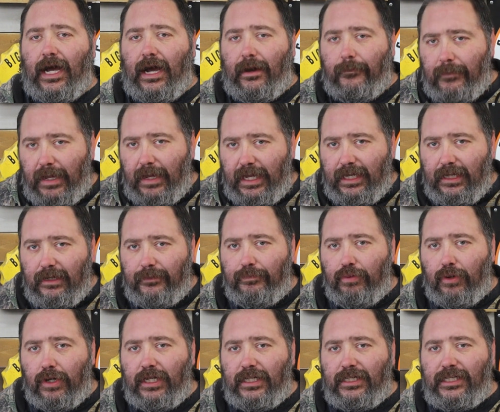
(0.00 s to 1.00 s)
I'm making a
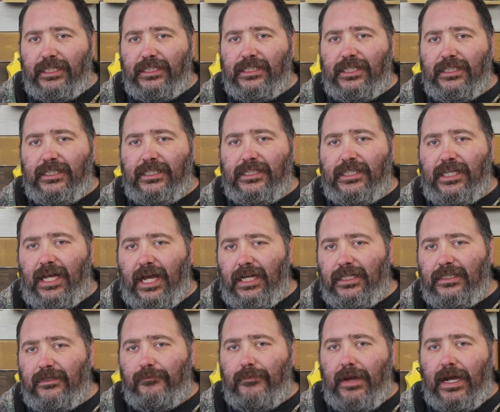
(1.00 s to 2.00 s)
pretty decent
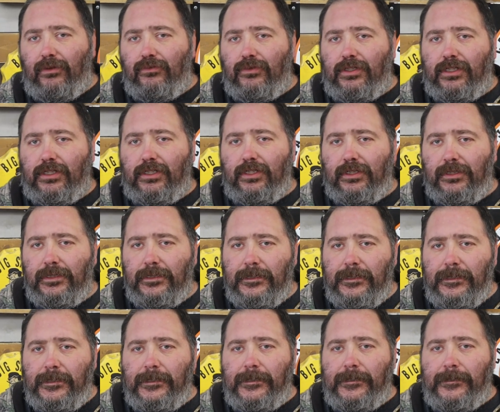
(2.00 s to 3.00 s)
size amount
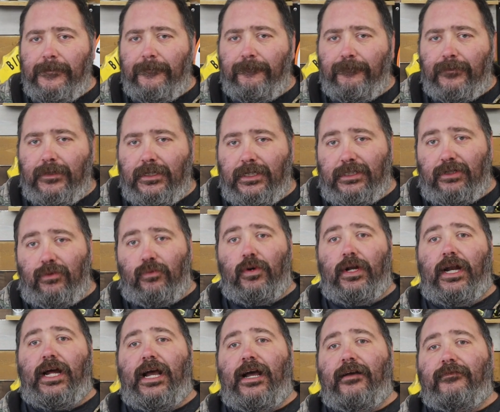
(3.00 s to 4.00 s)
because I
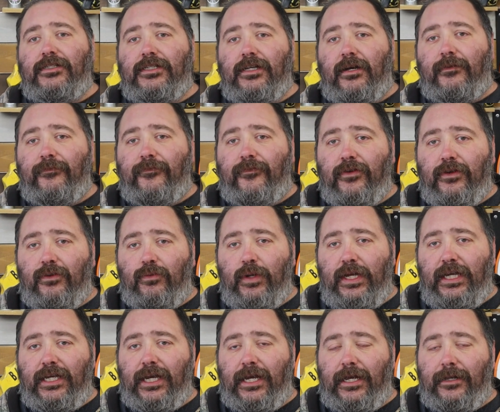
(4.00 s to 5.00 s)
want to have some for the
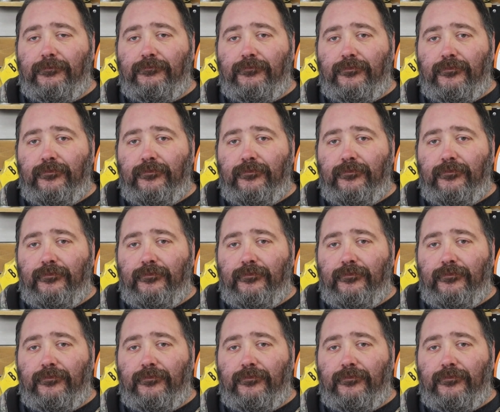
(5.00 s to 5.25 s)
weekend.